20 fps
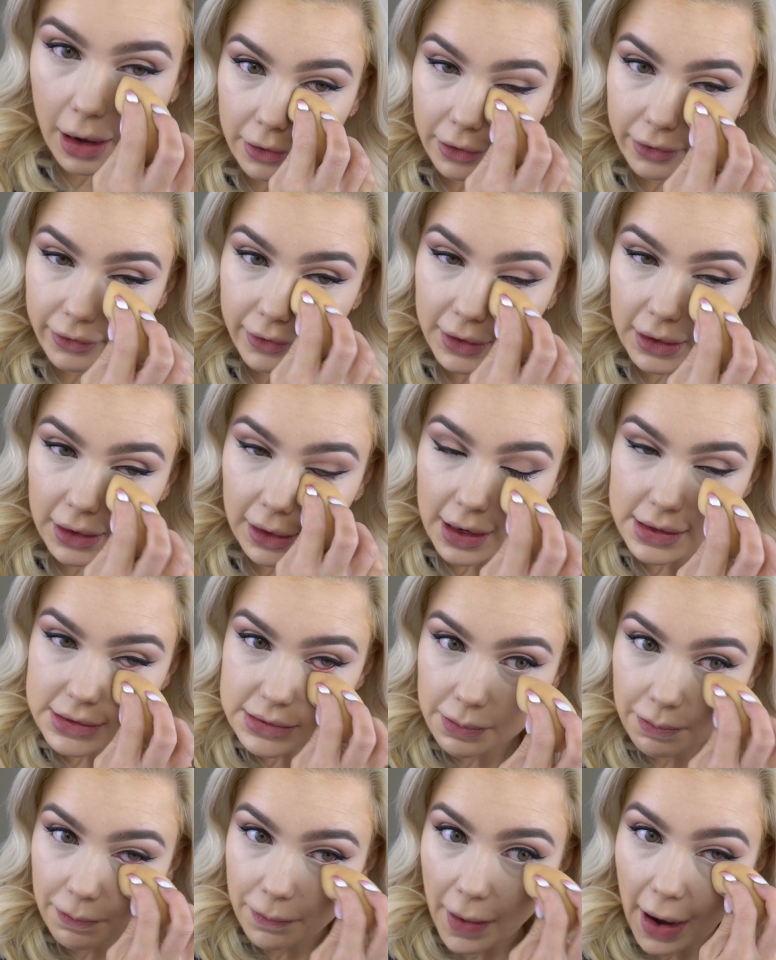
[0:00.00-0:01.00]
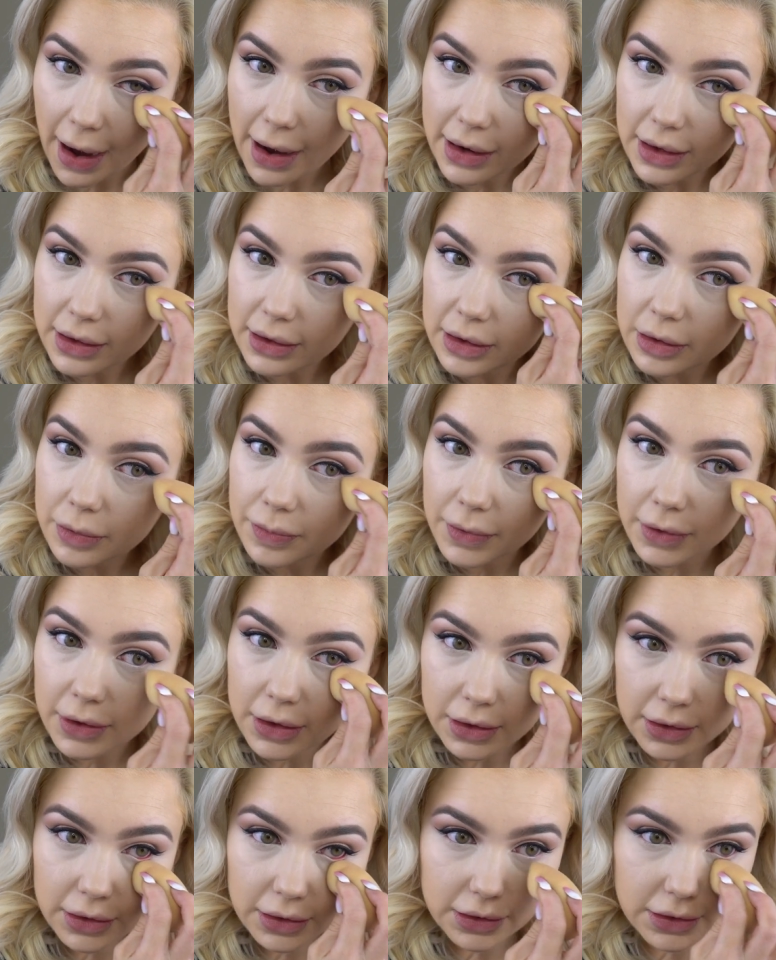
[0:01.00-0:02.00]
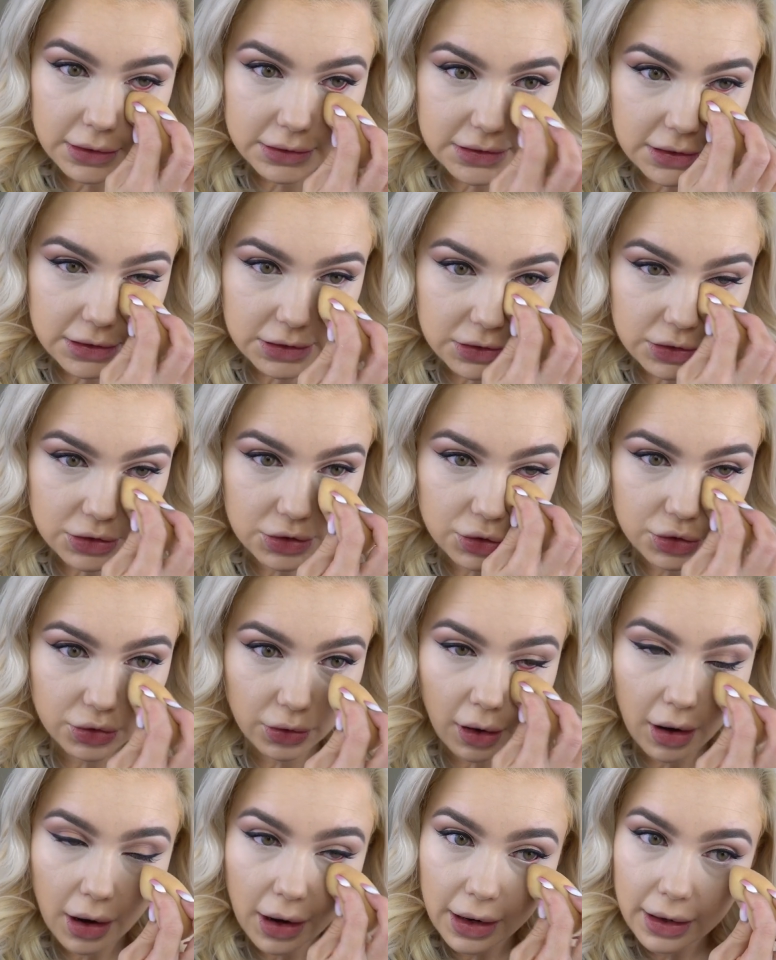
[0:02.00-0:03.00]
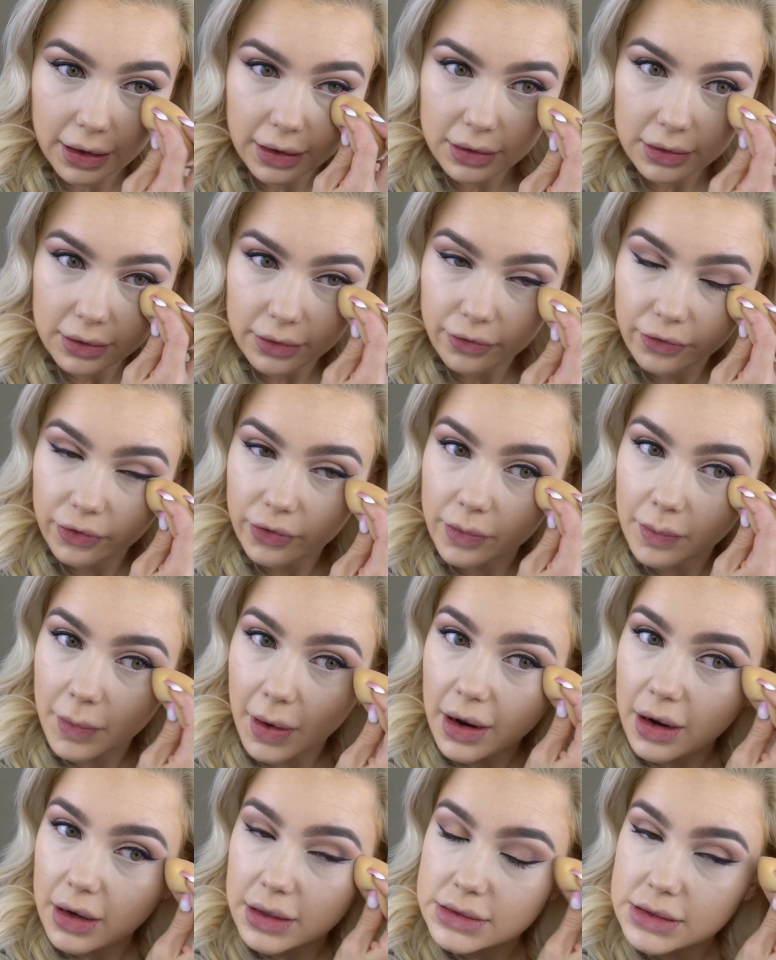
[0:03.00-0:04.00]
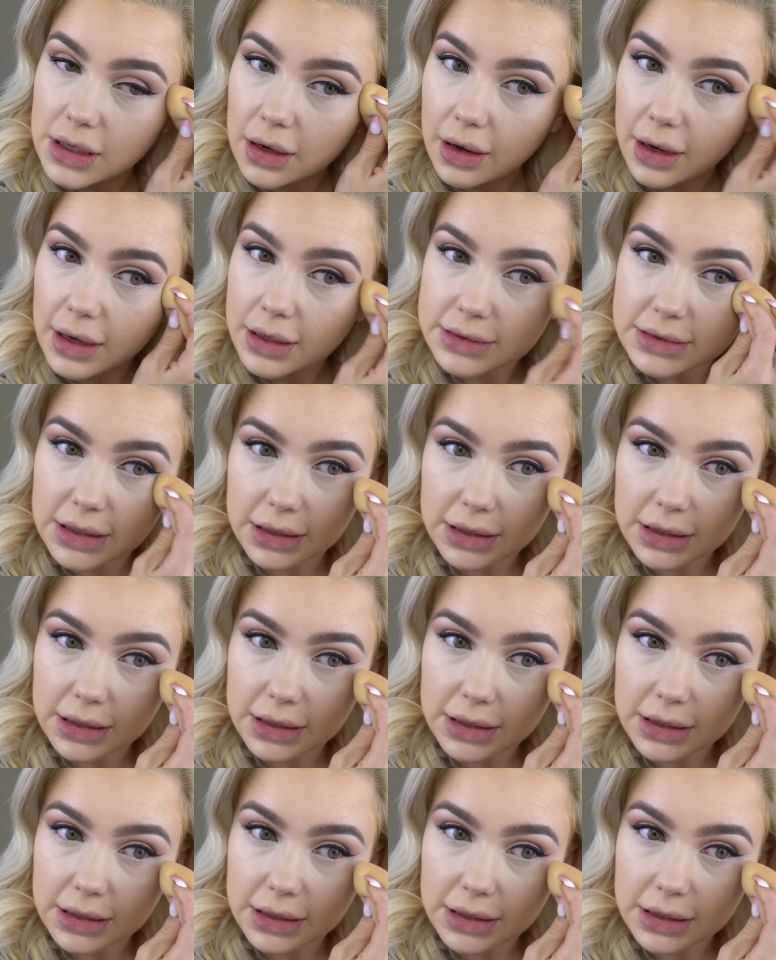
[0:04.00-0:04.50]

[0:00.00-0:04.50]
don't really like to bake because it's too drying for my under eyes,